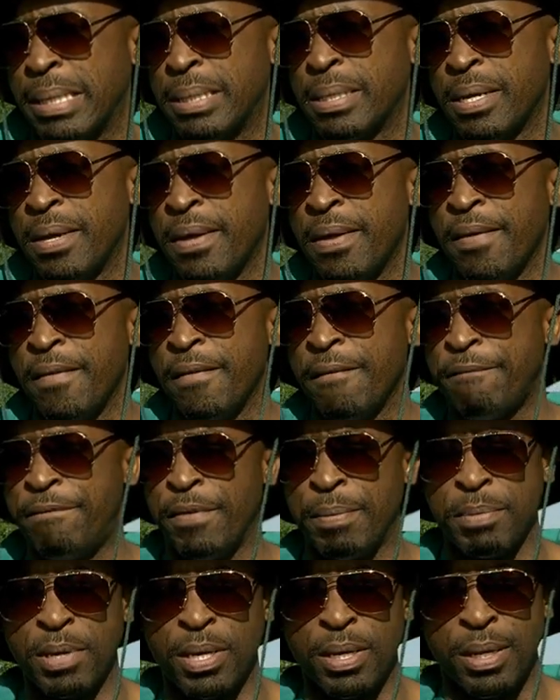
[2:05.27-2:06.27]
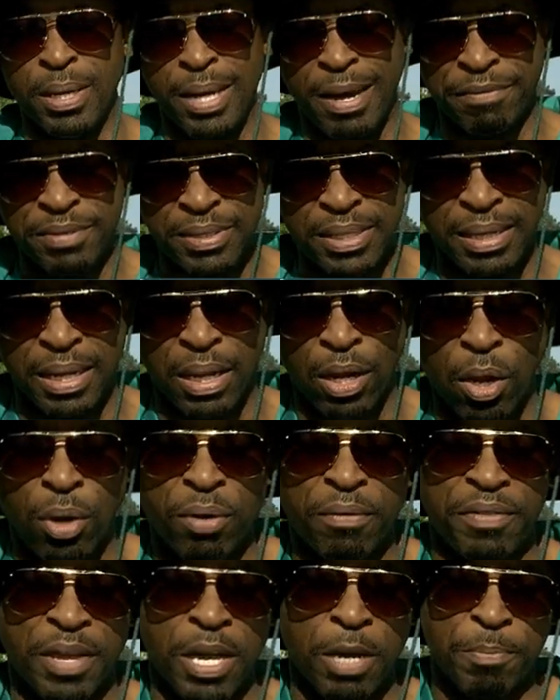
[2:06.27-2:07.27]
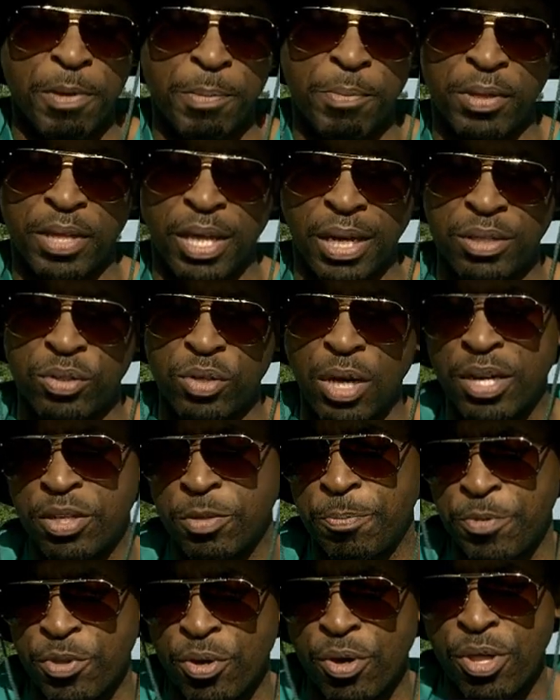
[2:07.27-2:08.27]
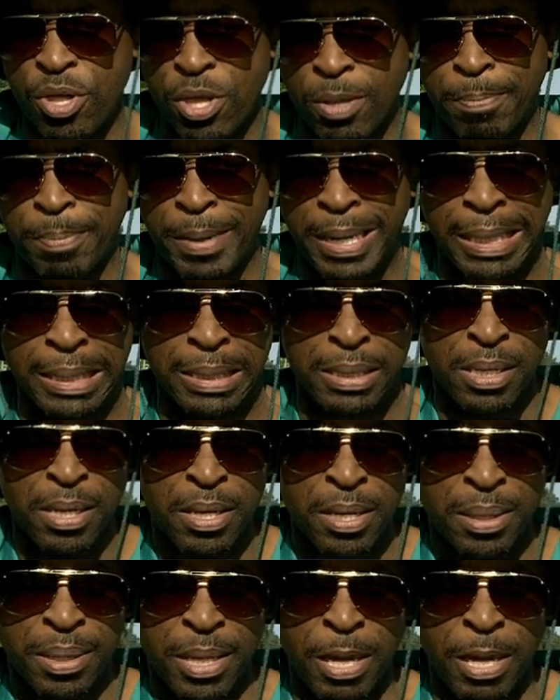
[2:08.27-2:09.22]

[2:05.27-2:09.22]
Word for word: And for me, I've seen a lot of young people get into entrepreneurship and